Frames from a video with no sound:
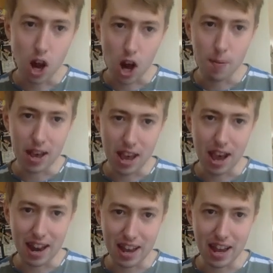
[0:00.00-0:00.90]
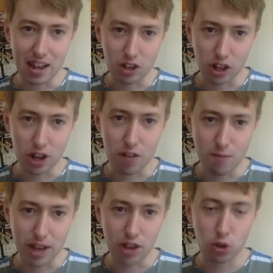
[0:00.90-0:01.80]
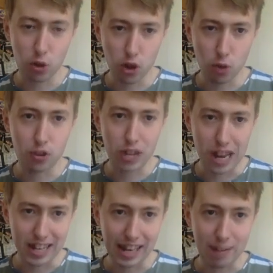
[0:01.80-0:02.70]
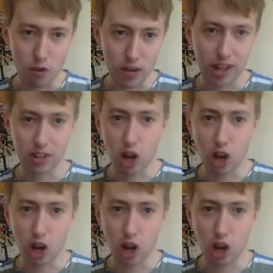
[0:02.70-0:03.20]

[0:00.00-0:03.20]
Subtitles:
and to kind of make sure that you're presenting everything as